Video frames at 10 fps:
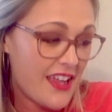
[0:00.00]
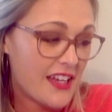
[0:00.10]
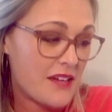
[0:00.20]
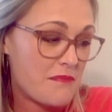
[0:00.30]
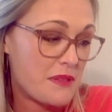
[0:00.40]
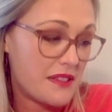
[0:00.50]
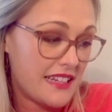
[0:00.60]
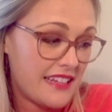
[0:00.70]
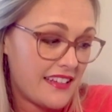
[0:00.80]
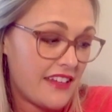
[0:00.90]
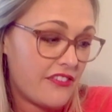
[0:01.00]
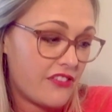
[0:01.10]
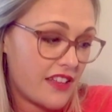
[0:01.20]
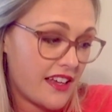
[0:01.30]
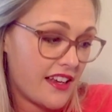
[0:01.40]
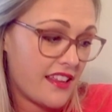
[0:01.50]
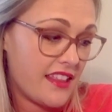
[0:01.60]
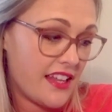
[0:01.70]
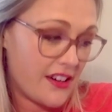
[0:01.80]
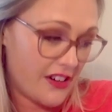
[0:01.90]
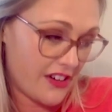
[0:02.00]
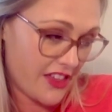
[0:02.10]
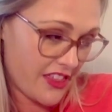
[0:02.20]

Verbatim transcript: completely flood the earth.